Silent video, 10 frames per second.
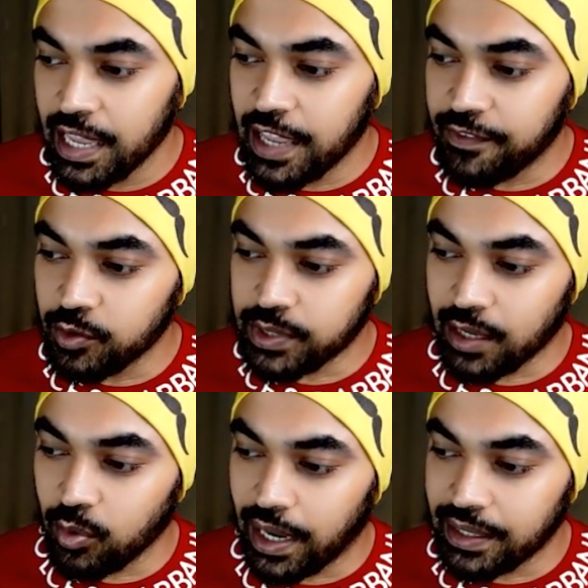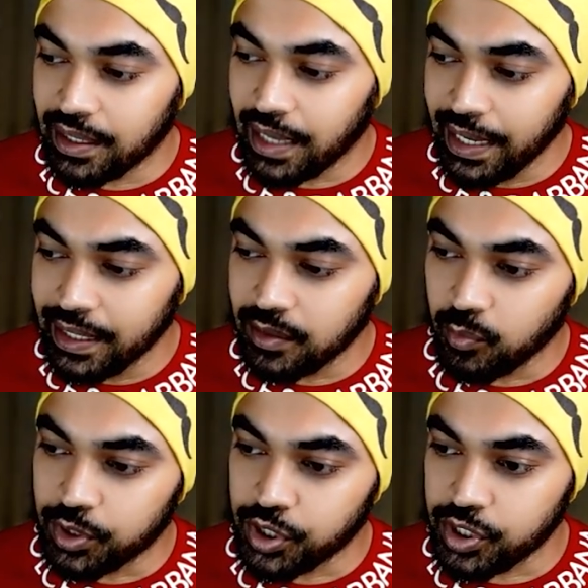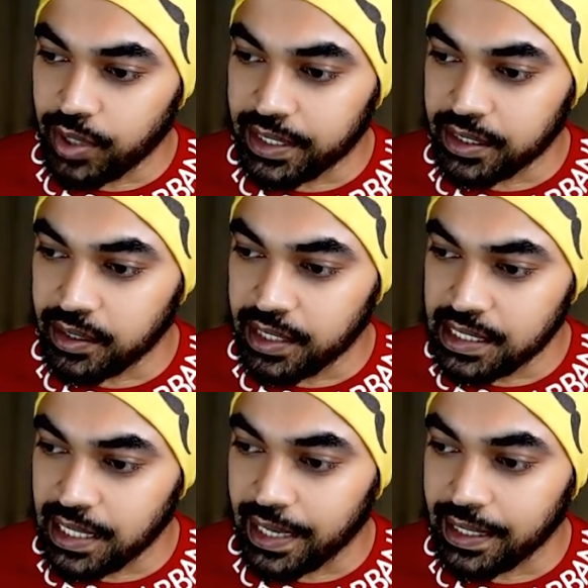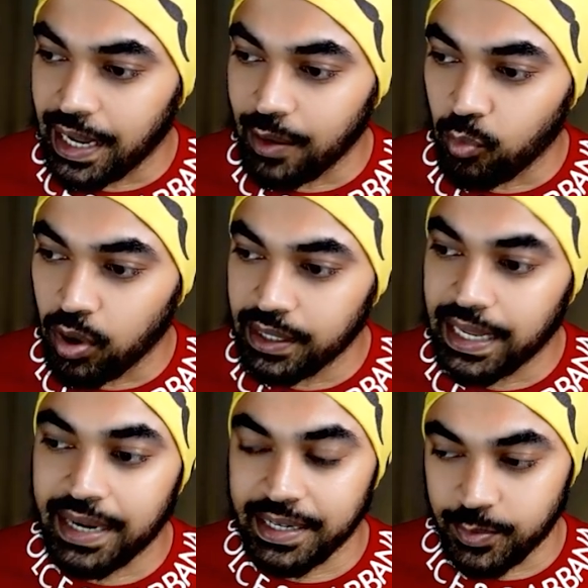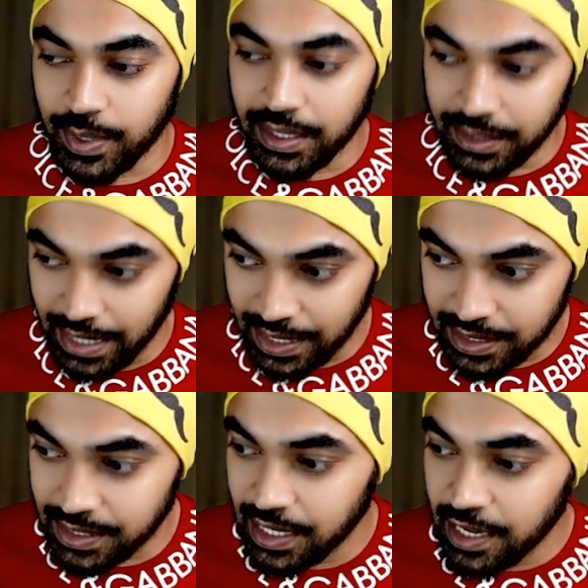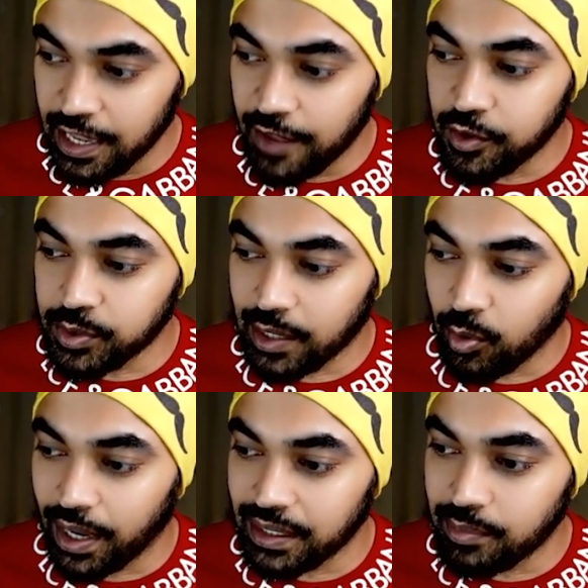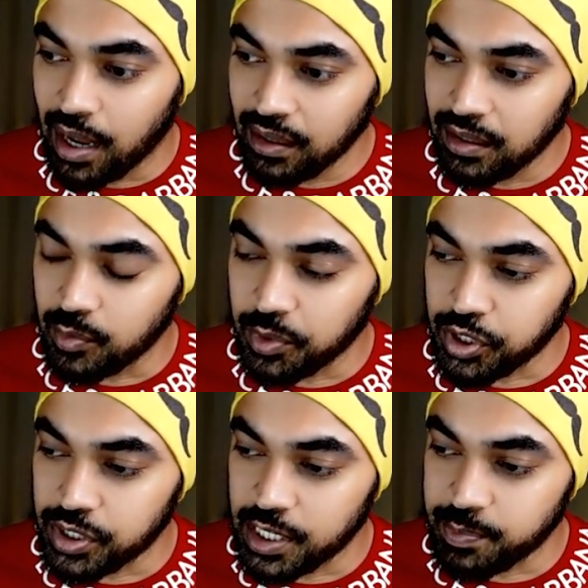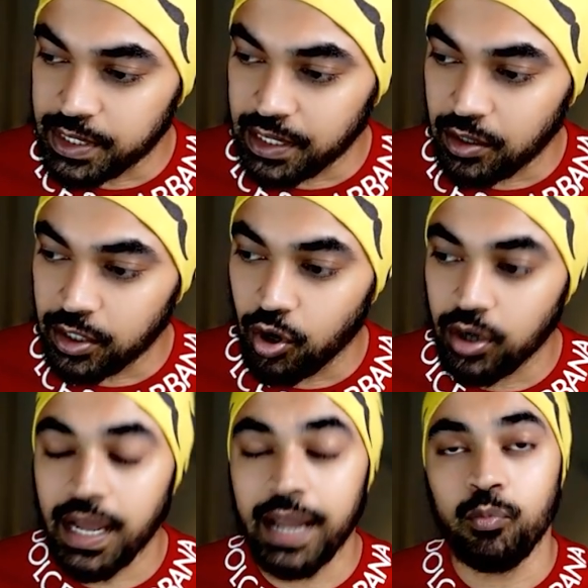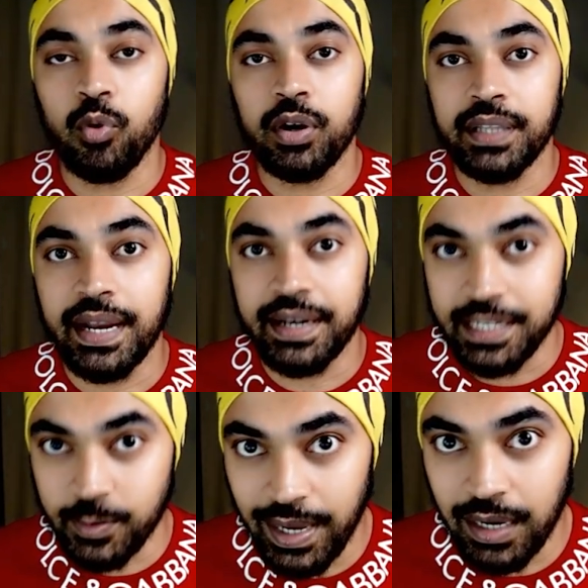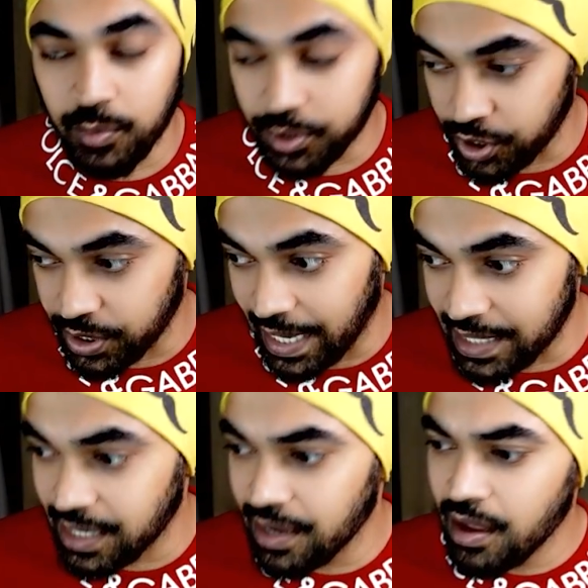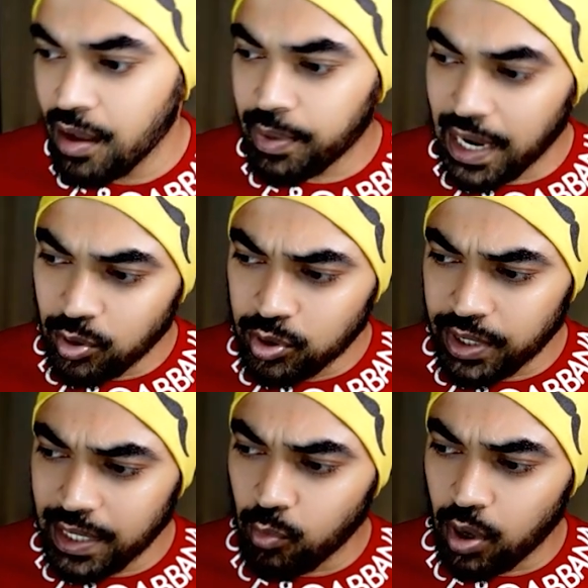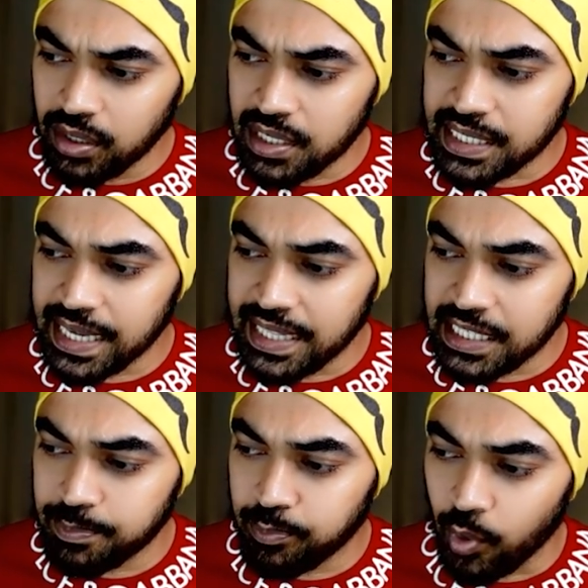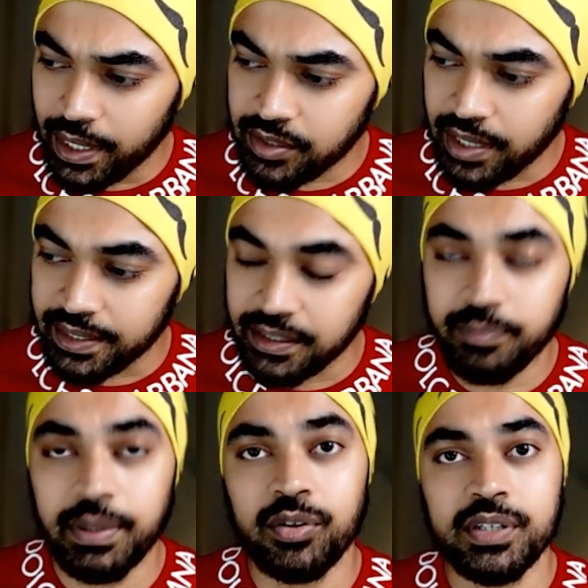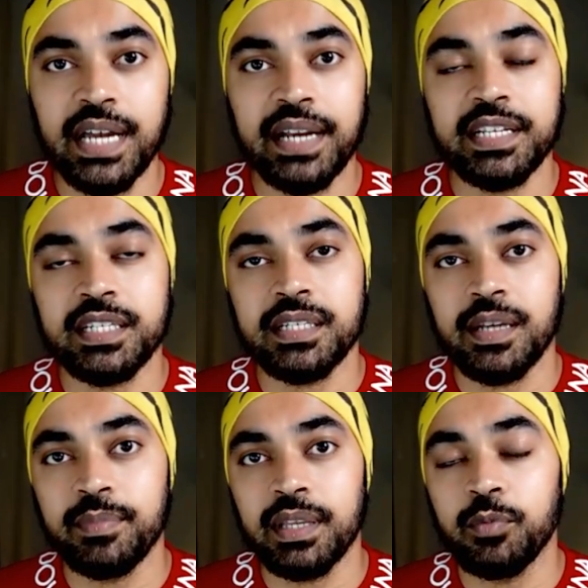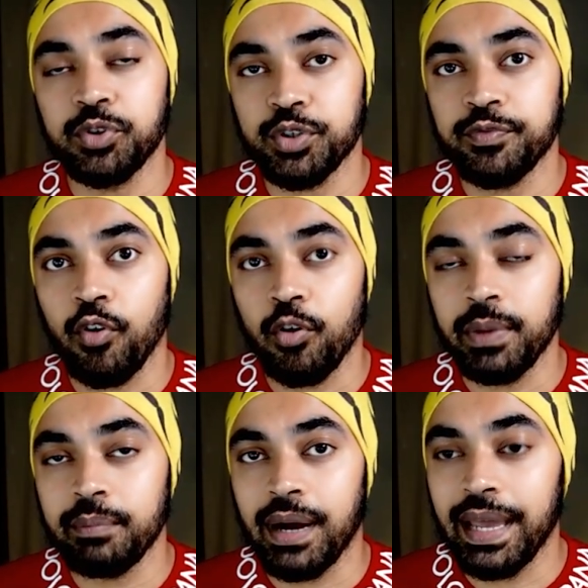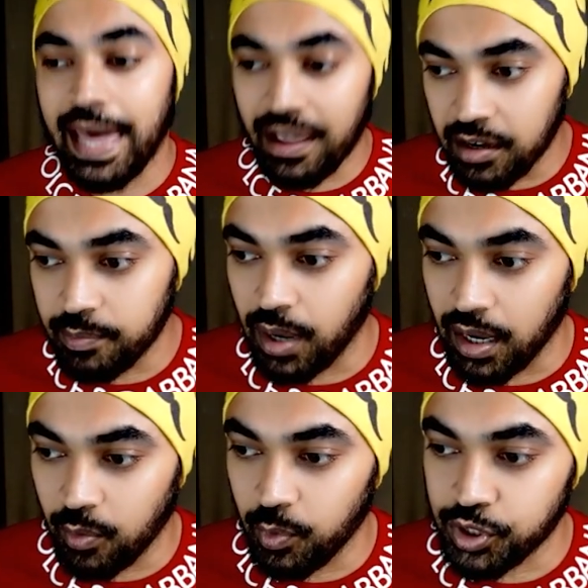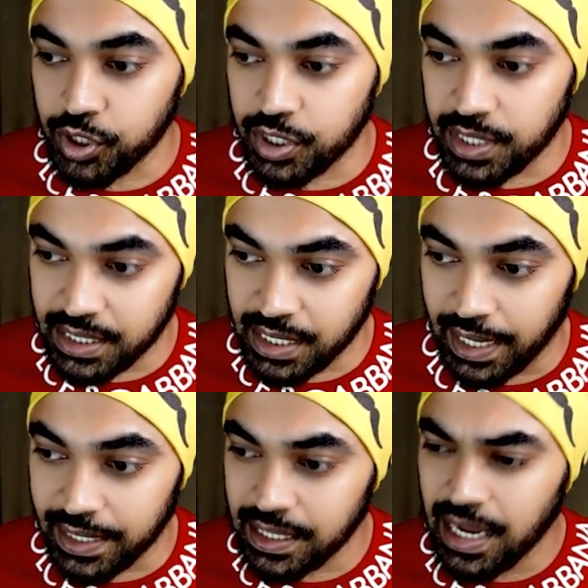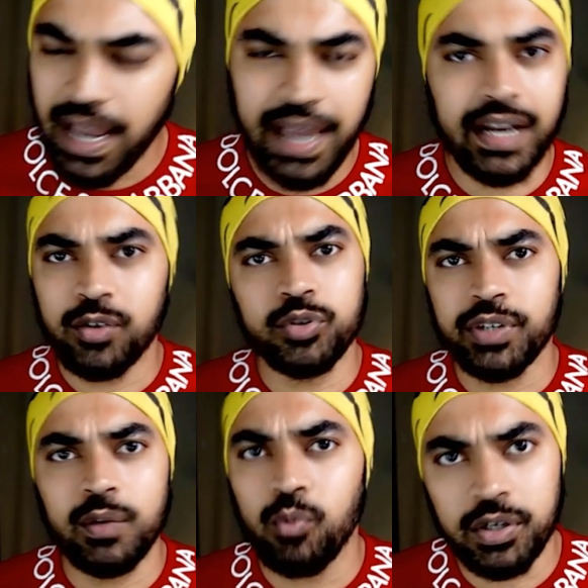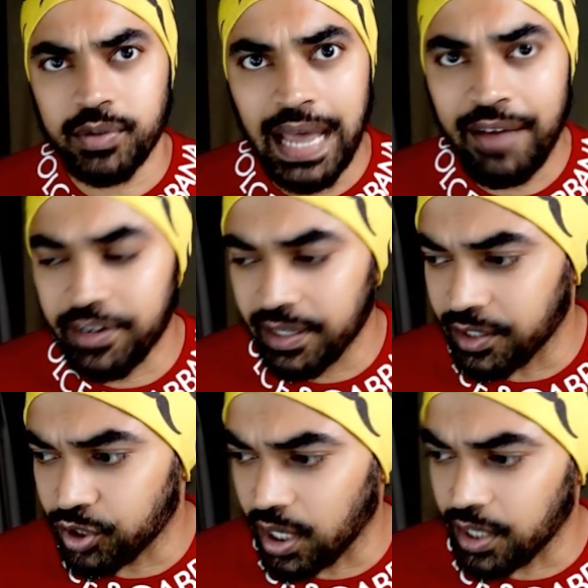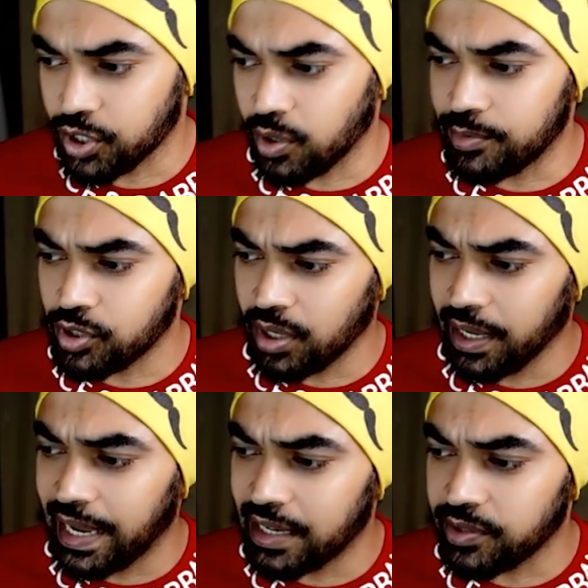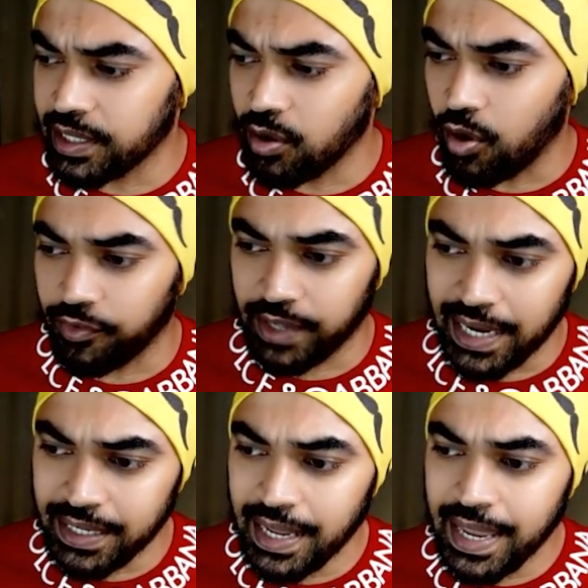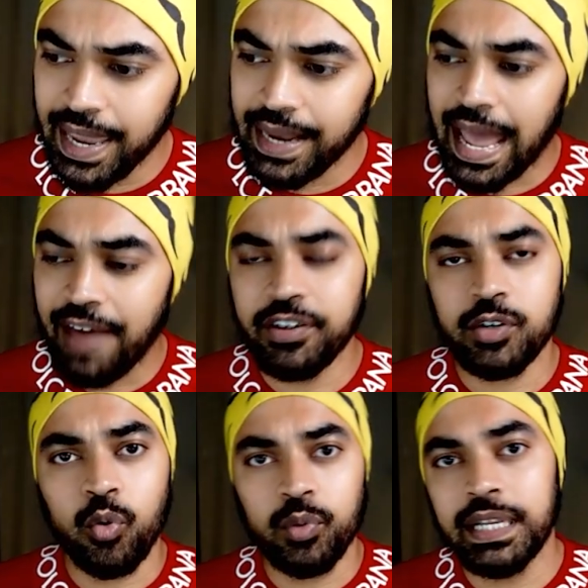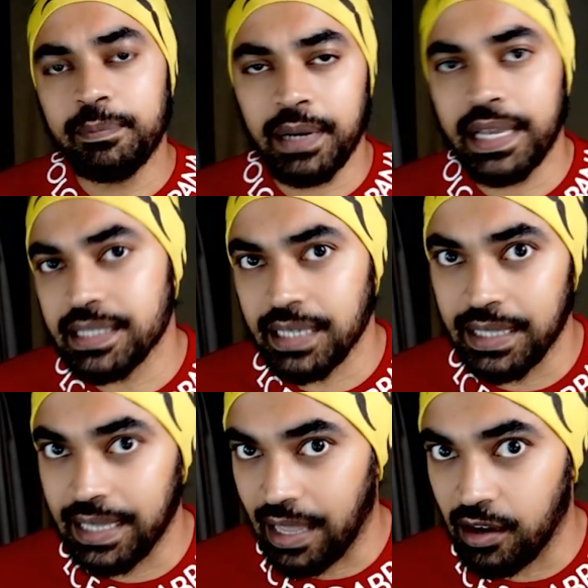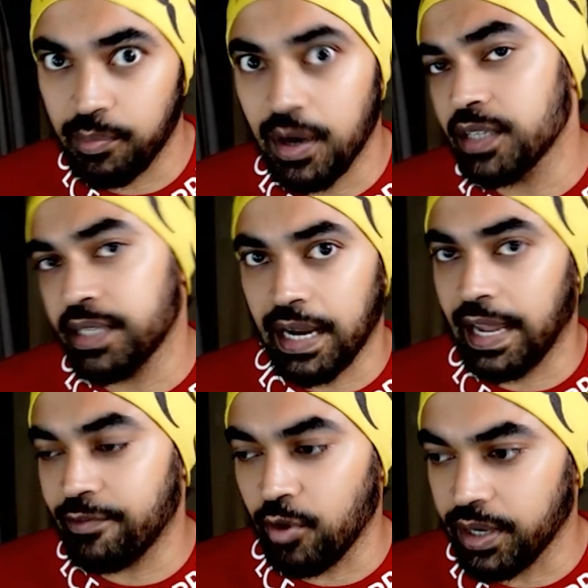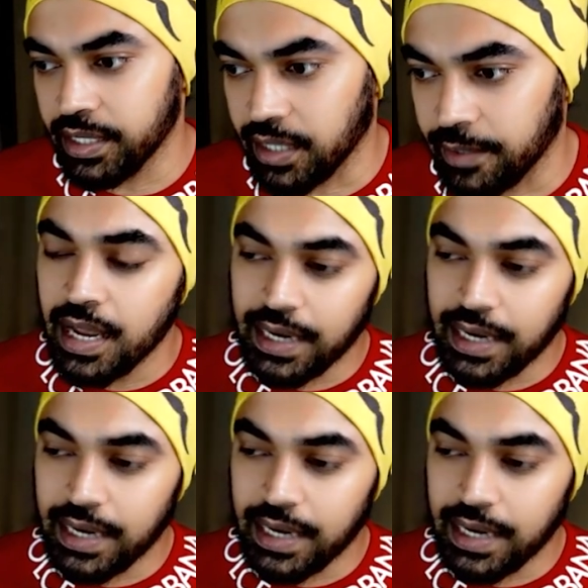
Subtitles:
If you take a look at the line, which is right here, this line, I want that as well, yes. If you take a look at the marker, which is this particular dot, I want that as well, which is yes. But I don't really want the sales point right here, because that is something which is forming my error bar, which is this height, and I don't really want to have it in the chart. So I'm just going to get rid of that and have it only placed in the error bars that I have already done.